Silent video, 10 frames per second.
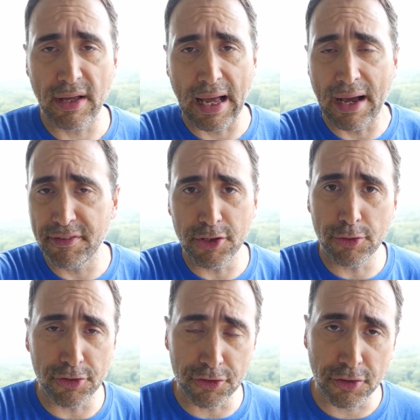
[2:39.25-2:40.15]

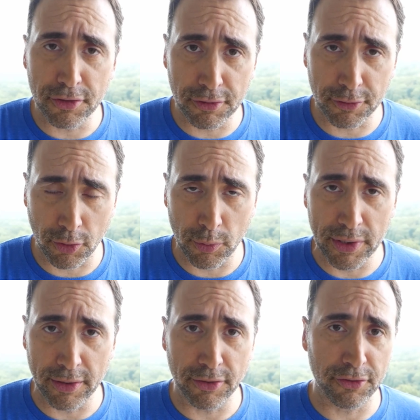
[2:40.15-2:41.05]
avenues in terms of
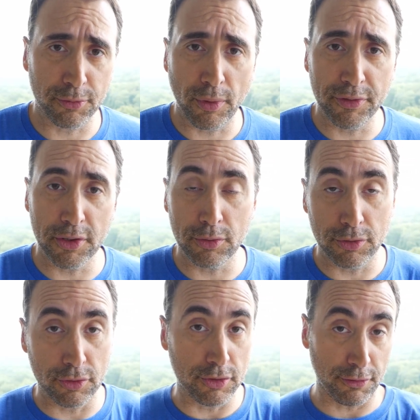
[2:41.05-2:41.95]
careers, whether you,
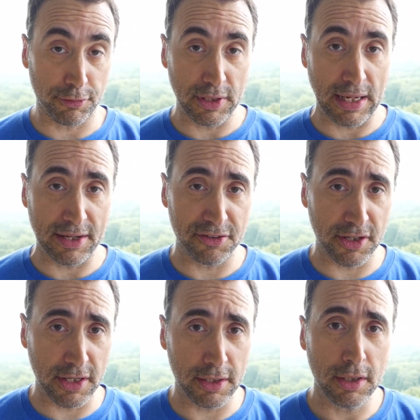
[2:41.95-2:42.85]
you're
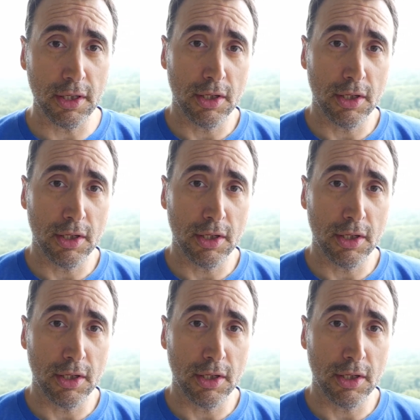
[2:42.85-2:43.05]
freelancing,